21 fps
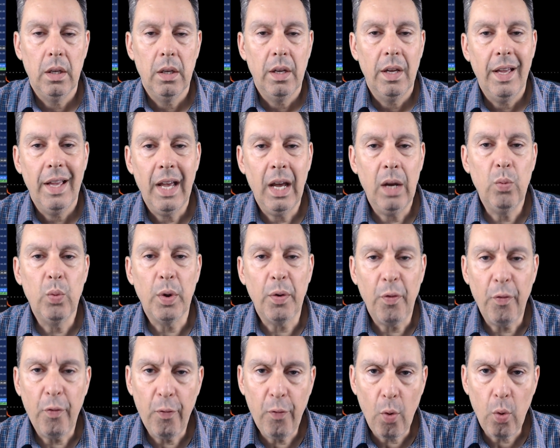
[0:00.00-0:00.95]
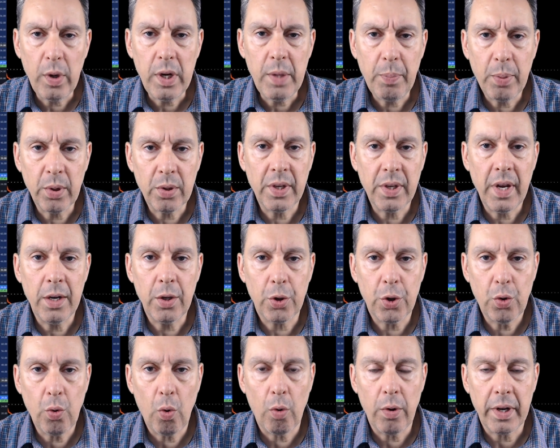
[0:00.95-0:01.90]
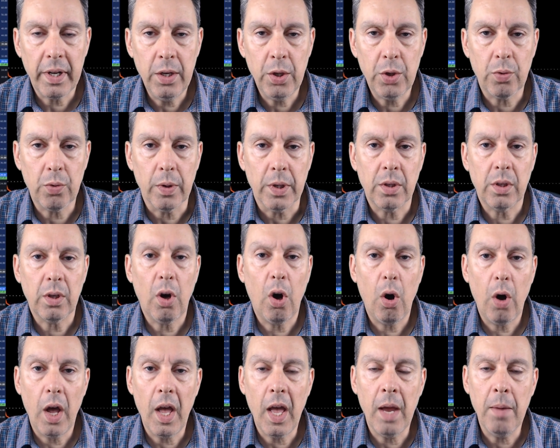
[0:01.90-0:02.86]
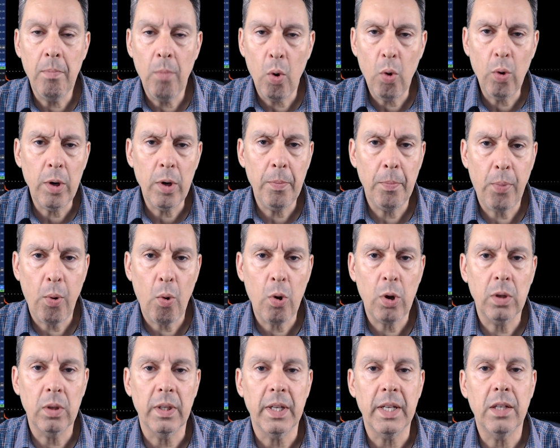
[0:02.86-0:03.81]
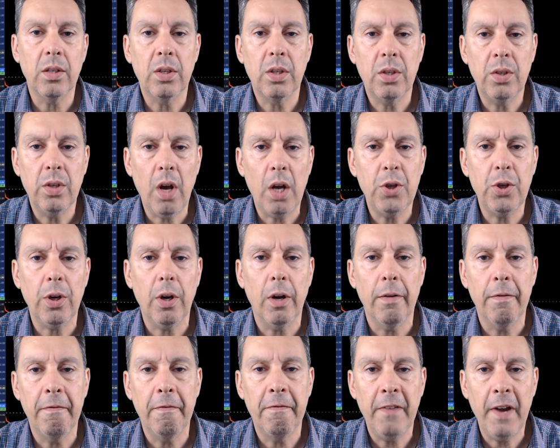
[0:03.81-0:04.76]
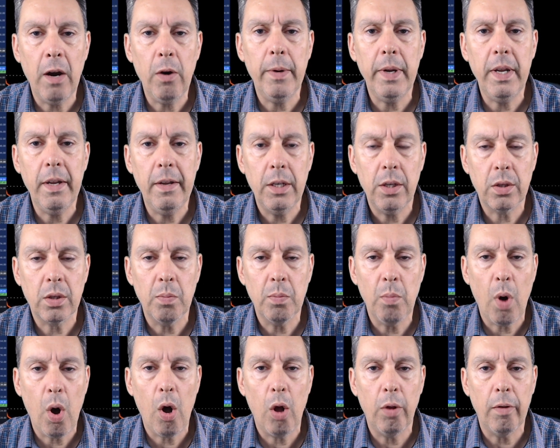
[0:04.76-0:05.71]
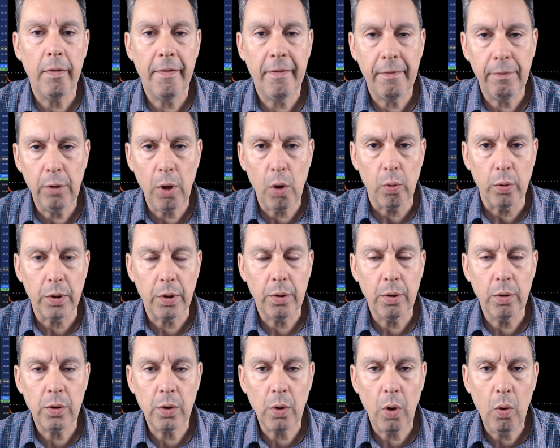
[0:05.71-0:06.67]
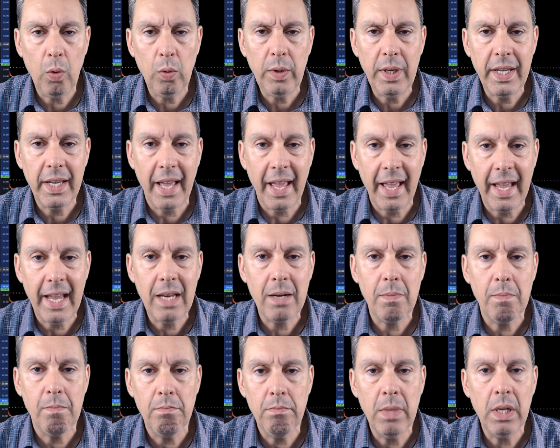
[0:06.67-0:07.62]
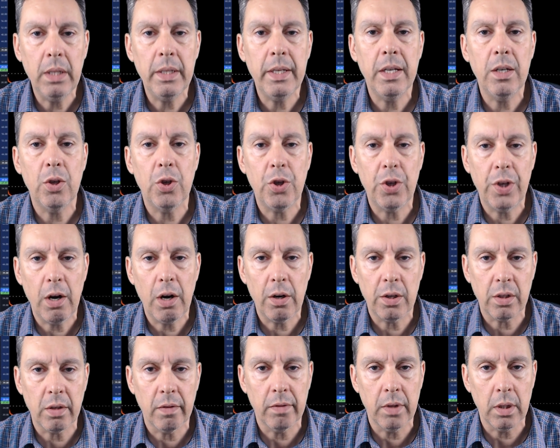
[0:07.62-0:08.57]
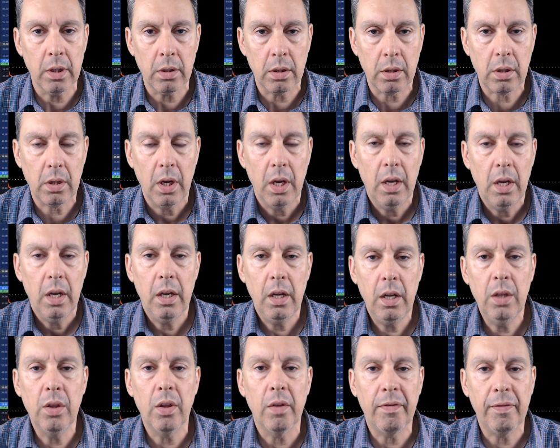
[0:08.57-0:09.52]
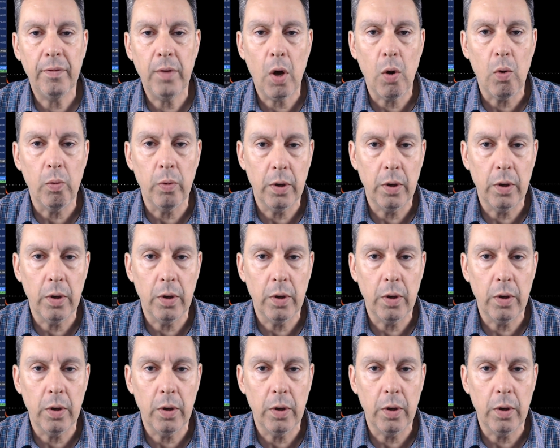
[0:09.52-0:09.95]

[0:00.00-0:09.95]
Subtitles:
with 40% short interest, and more importantly, such a very small float. There's only 8 million shares of this in the float.